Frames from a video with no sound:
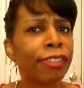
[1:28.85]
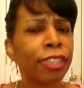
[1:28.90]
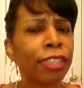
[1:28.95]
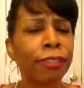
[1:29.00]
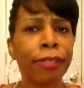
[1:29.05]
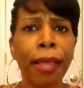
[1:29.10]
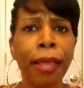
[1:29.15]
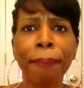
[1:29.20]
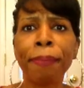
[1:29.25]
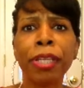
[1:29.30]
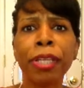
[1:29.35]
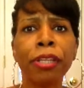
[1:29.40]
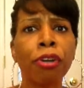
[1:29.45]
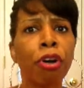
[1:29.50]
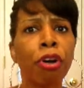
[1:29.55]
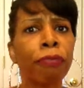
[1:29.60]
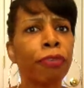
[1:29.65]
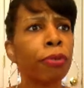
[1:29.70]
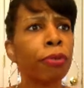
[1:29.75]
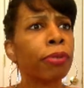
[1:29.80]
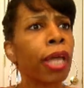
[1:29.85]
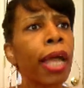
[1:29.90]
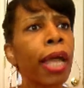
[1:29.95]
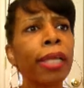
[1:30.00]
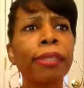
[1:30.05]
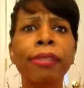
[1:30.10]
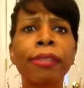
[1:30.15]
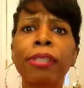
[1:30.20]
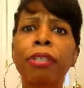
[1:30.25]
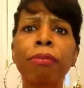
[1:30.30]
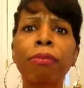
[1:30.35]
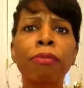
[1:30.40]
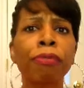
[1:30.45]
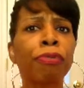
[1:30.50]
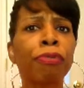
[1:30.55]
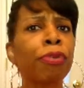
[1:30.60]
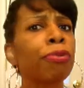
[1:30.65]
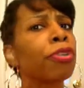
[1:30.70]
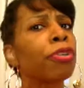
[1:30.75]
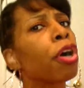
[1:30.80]
just let me know if you like
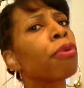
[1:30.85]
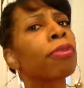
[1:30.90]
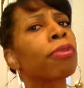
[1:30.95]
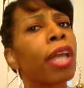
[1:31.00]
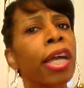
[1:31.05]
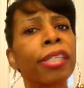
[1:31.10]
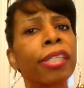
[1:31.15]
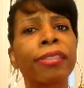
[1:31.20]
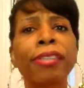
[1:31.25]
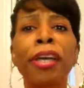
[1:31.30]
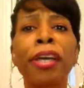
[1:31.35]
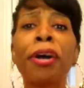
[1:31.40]
them, if you don't like